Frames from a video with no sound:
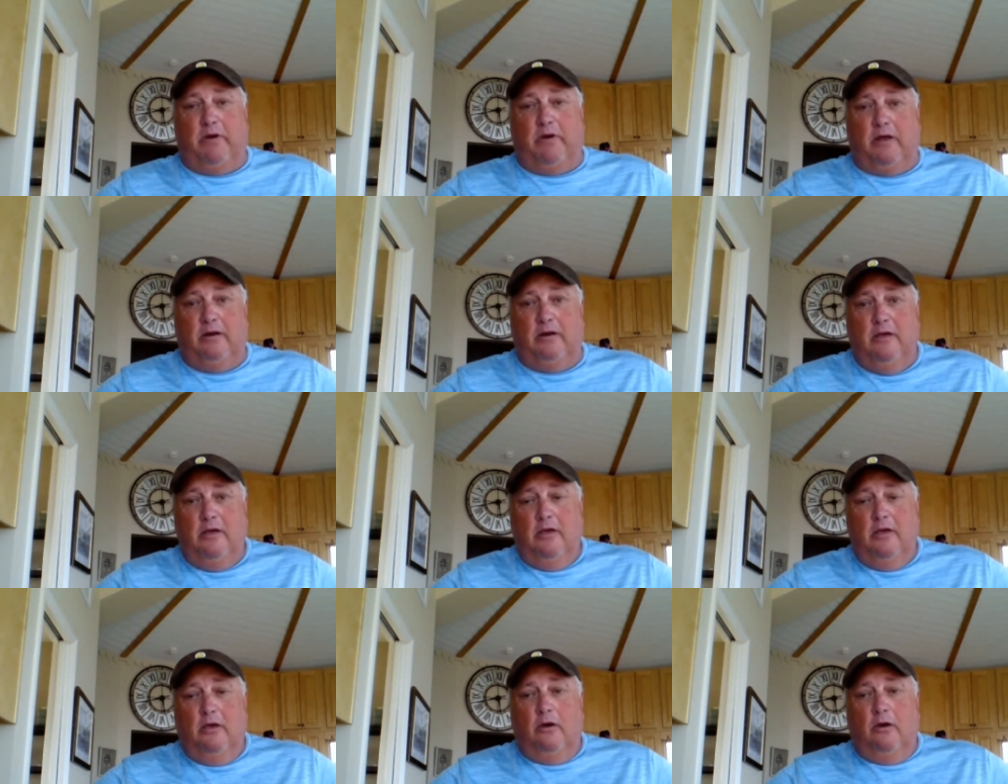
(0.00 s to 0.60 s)
But
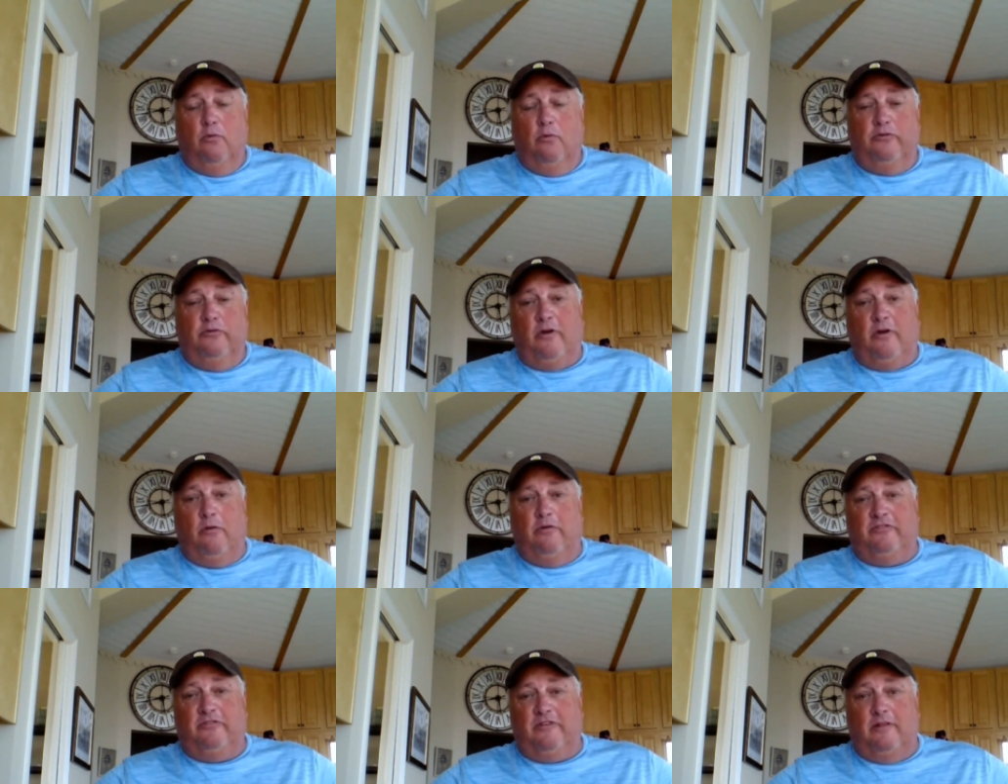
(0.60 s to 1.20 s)
was
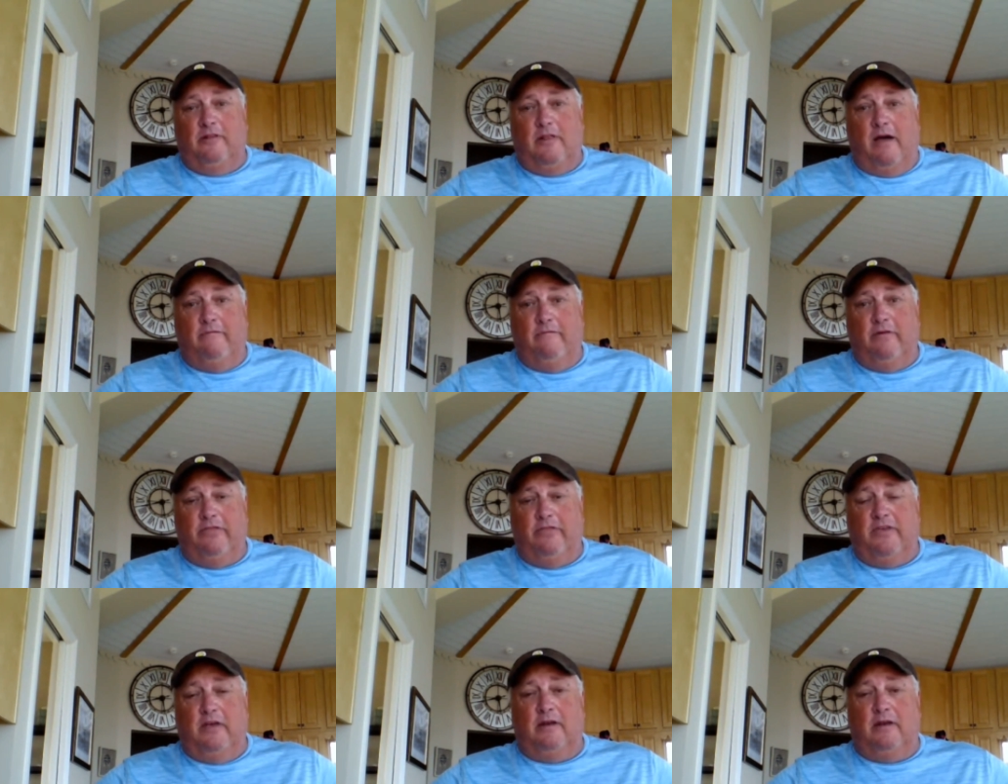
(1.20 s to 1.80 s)
always in love
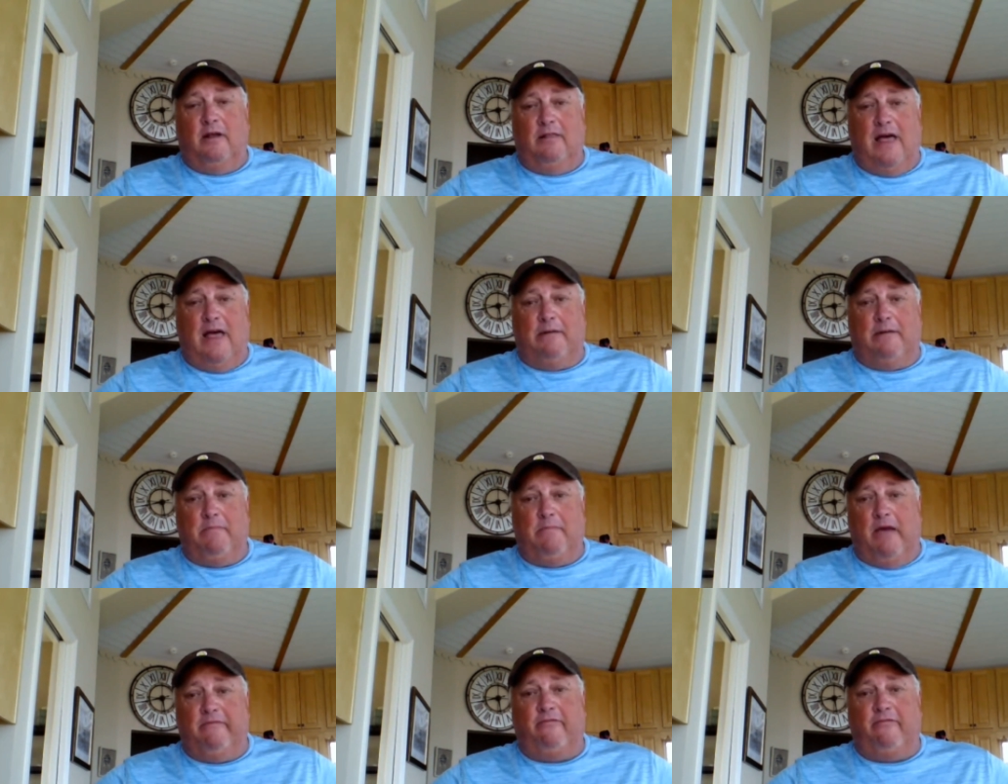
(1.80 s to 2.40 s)
with it, and a
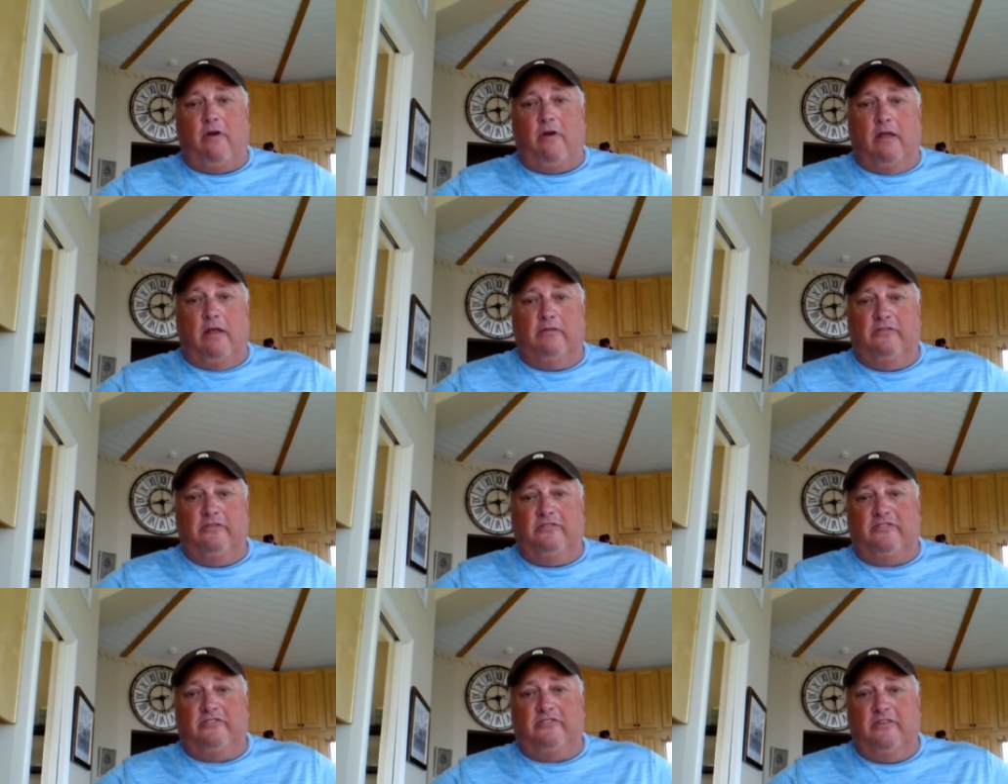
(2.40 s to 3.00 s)
lot of my
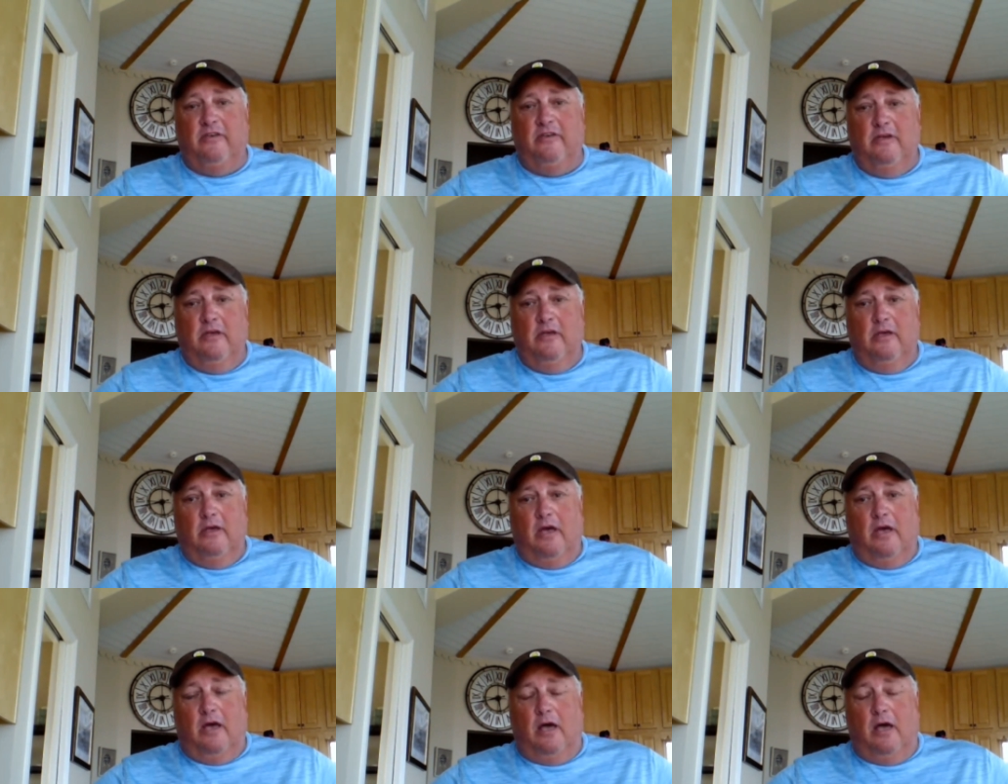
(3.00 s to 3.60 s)
friends
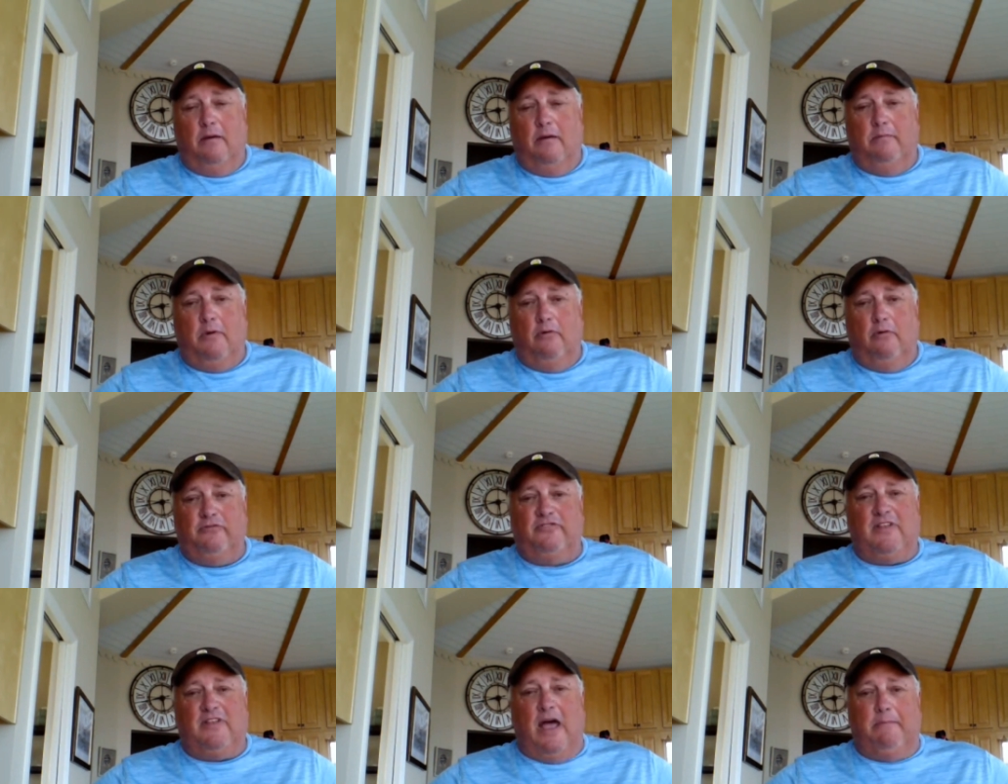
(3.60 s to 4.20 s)
um,
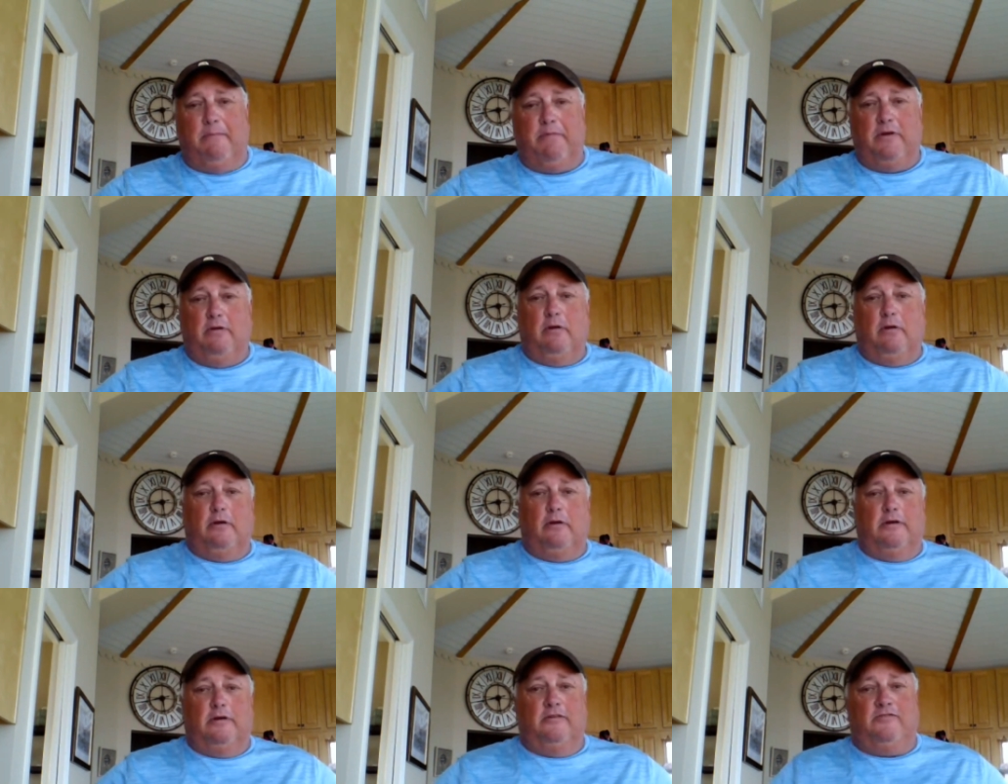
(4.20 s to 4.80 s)
most oh, stop it.
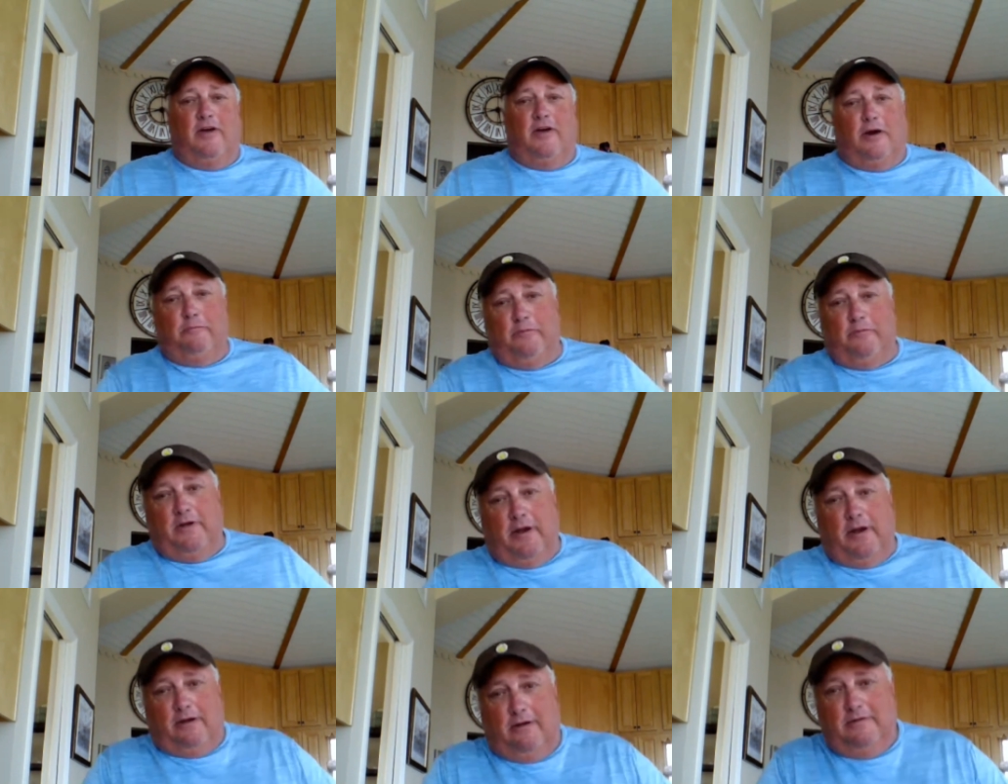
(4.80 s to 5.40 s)
You're a good guitar
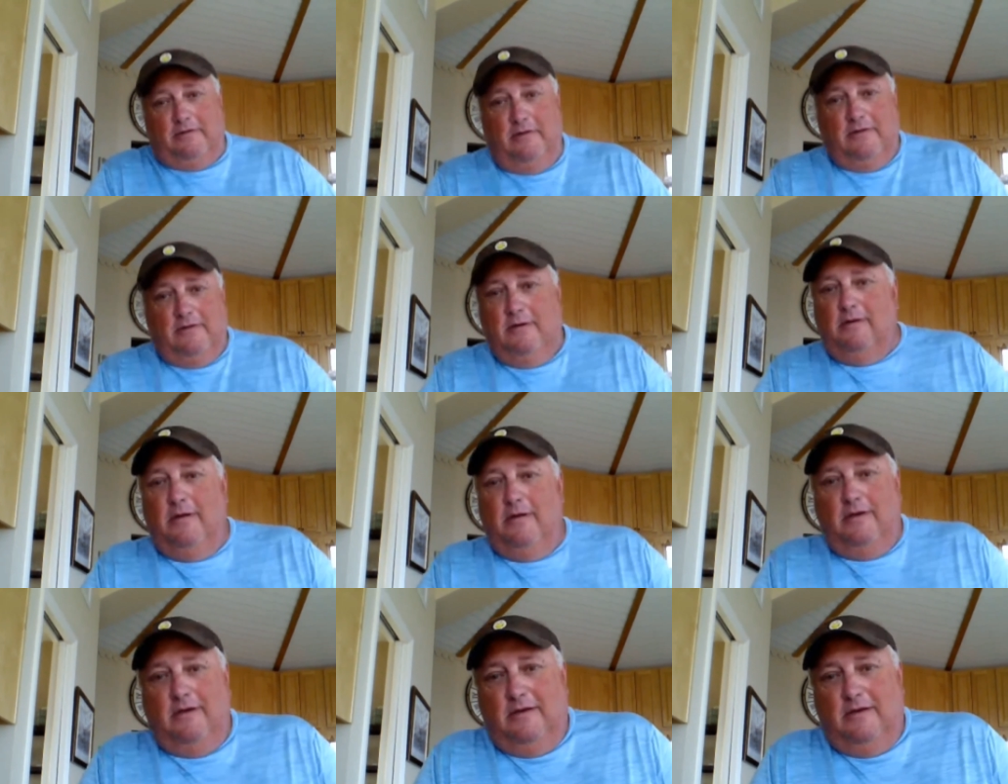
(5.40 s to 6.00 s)
player,
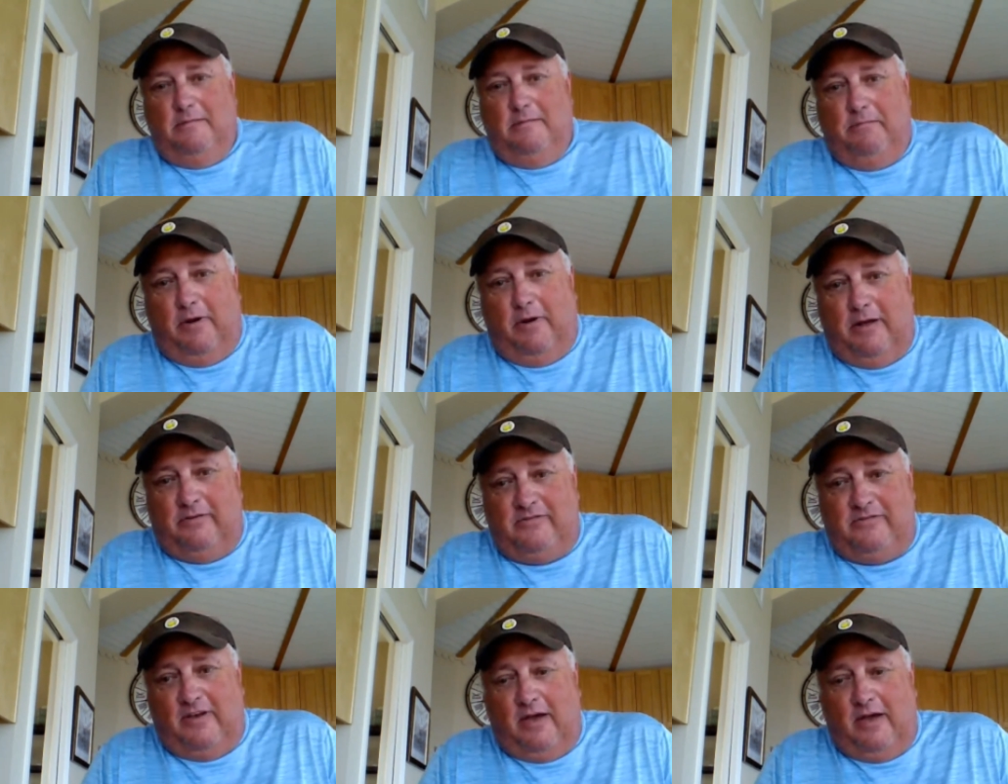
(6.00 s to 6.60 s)

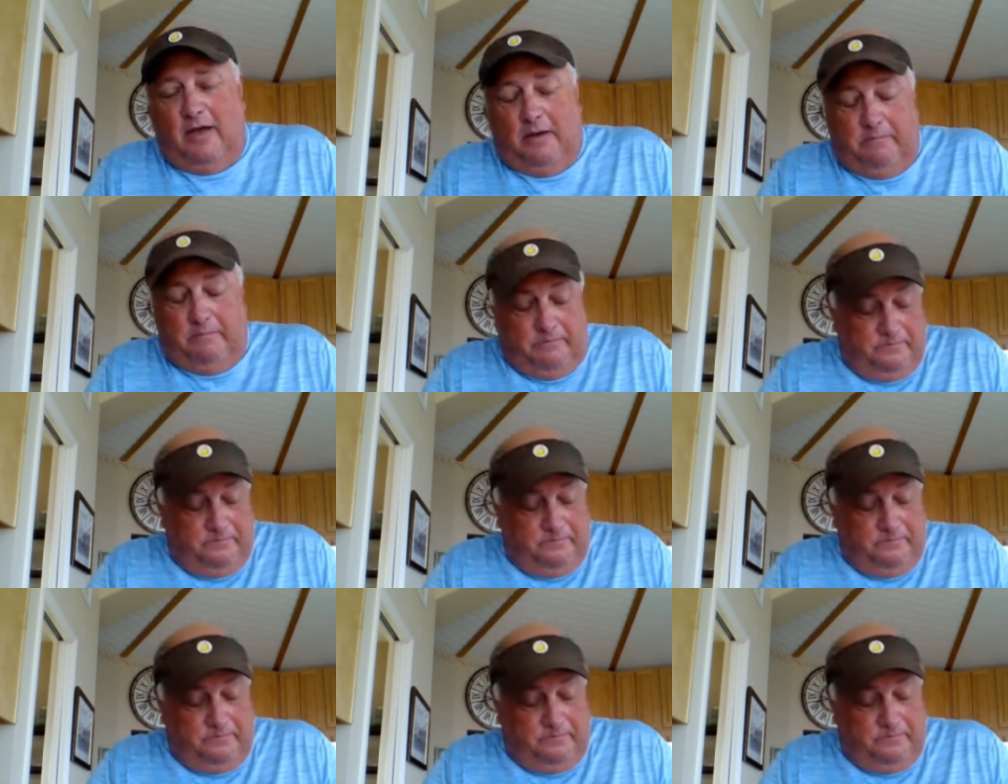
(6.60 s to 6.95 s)
but um, I, I, do um,